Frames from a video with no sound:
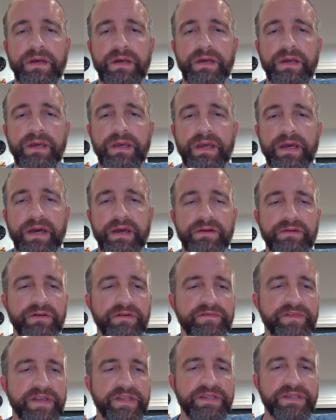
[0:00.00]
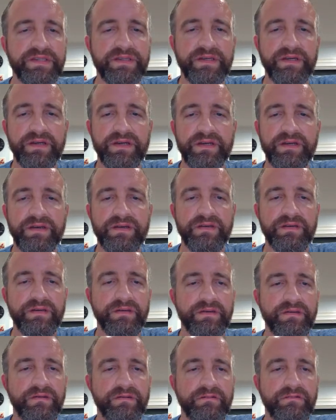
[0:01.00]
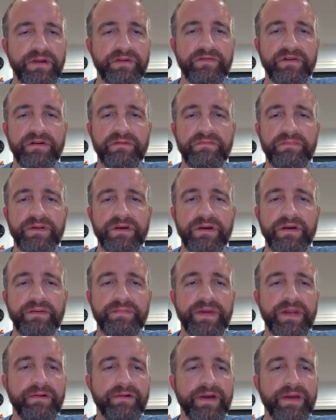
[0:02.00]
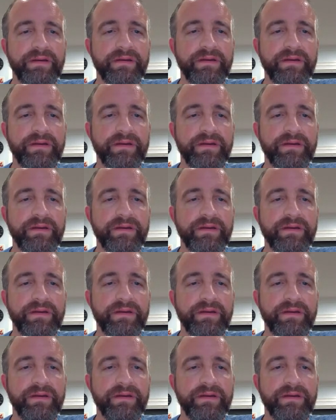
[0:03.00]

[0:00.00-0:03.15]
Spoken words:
Yeah, I don't know if that's whatever. Anyway.